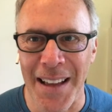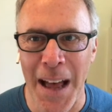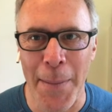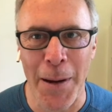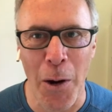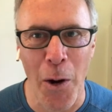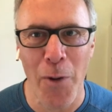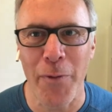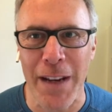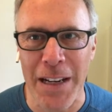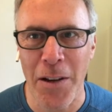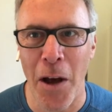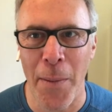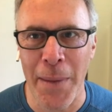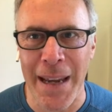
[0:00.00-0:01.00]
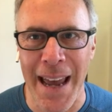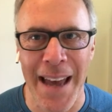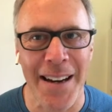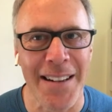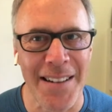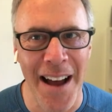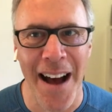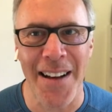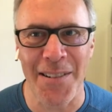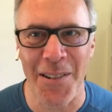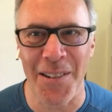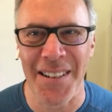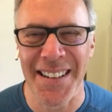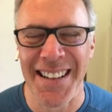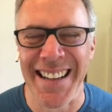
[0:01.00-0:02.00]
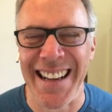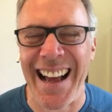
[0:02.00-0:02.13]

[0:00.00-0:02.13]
I'm an RV dummy and a doctor,